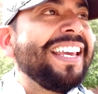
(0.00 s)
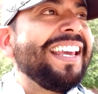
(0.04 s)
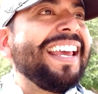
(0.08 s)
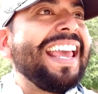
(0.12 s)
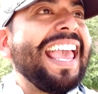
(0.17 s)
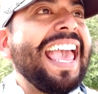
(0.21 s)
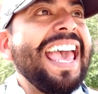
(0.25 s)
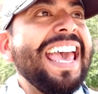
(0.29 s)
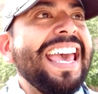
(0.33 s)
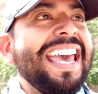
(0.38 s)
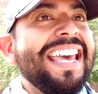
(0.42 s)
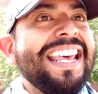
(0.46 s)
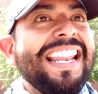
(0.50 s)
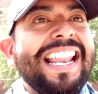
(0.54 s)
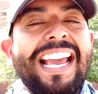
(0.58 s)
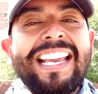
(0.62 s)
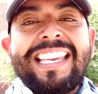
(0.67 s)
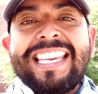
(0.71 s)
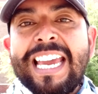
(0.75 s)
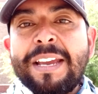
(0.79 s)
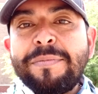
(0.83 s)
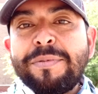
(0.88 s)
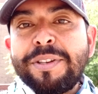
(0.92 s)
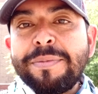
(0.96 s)
and I
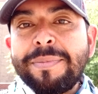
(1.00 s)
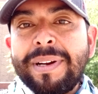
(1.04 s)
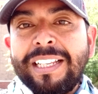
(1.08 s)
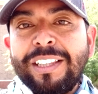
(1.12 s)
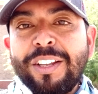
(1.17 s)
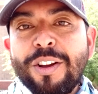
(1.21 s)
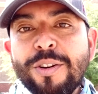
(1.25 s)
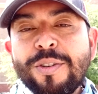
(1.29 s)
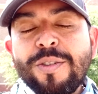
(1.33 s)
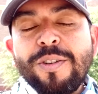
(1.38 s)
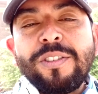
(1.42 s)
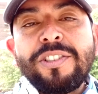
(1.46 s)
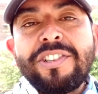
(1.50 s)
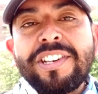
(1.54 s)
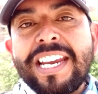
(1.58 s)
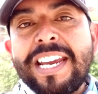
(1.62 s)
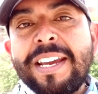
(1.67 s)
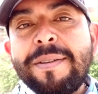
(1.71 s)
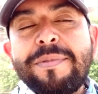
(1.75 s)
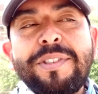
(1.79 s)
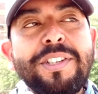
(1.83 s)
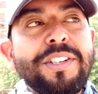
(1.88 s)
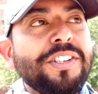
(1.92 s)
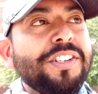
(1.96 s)
came to my local
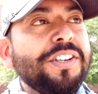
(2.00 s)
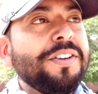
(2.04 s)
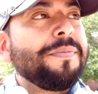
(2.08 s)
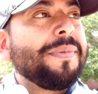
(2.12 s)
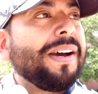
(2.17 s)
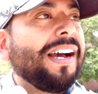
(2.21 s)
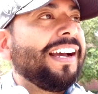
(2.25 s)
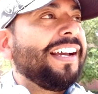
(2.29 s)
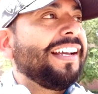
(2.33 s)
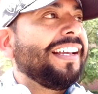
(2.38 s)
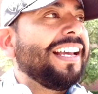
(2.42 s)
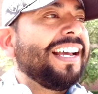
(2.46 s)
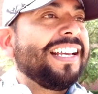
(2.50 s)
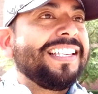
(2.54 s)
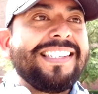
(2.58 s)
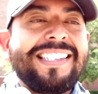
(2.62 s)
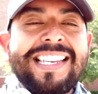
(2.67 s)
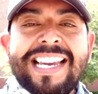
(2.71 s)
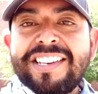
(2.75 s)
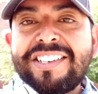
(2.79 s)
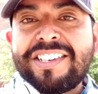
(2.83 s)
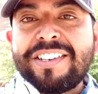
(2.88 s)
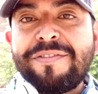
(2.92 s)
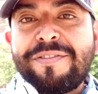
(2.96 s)
gym to do my
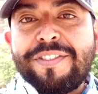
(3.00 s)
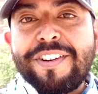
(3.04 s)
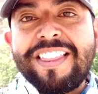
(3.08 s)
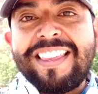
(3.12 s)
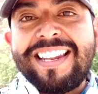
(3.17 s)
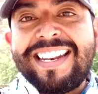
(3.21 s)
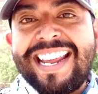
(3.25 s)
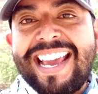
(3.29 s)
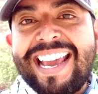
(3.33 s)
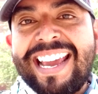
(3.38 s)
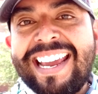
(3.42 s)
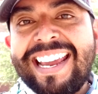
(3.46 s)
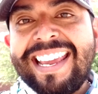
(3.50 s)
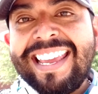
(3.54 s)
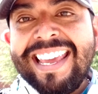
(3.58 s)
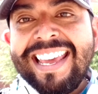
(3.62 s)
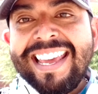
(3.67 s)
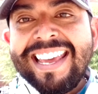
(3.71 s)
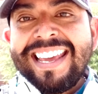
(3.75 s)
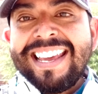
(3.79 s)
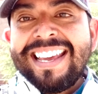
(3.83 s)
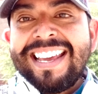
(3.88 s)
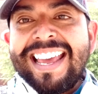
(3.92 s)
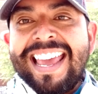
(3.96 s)
session for the day,
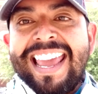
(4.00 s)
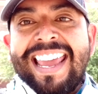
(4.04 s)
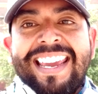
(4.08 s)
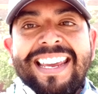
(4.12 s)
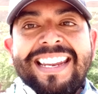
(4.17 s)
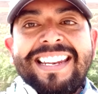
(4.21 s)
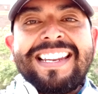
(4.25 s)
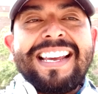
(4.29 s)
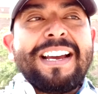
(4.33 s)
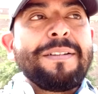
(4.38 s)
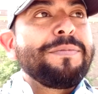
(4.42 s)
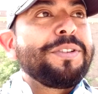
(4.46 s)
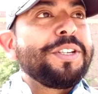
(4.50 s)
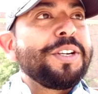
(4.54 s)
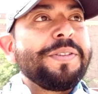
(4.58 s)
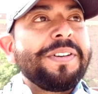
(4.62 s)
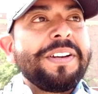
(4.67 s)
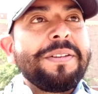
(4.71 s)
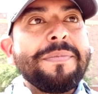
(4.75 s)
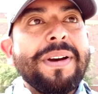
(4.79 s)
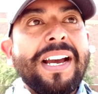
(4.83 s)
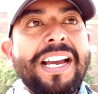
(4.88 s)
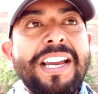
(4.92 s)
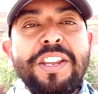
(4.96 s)
and I'm
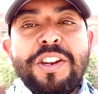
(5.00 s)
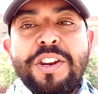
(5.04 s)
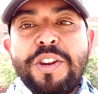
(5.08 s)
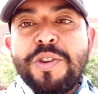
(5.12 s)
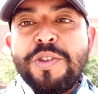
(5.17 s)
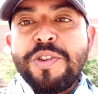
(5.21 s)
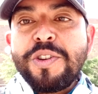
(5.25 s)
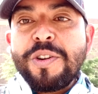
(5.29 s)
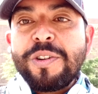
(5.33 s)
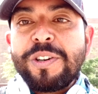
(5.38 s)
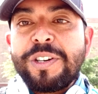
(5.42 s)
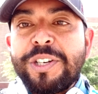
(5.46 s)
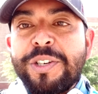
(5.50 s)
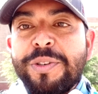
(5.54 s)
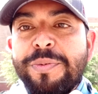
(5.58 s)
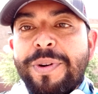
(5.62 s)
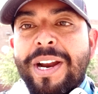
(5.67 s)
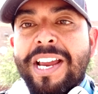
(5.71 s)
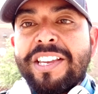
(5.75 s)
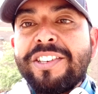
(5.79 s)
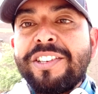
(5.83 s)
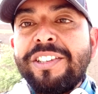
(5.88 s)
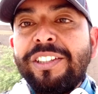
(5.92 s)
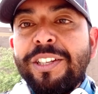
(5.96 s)
doing my New Year's
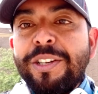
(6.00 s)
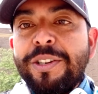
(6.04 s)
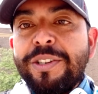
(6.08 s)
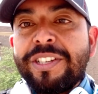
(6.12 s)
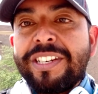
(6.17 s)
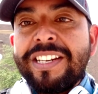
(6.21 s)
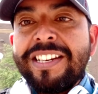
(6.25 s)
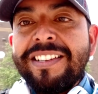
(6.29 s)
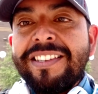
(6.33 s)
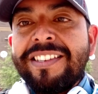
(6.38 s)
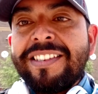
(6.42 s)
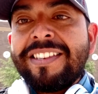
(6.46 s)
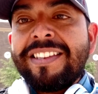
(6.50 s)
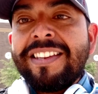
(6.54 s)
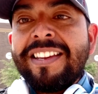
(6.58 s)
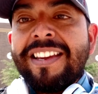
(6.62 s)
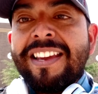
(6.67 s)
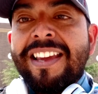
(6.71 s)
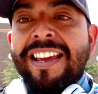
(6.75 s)
resolutions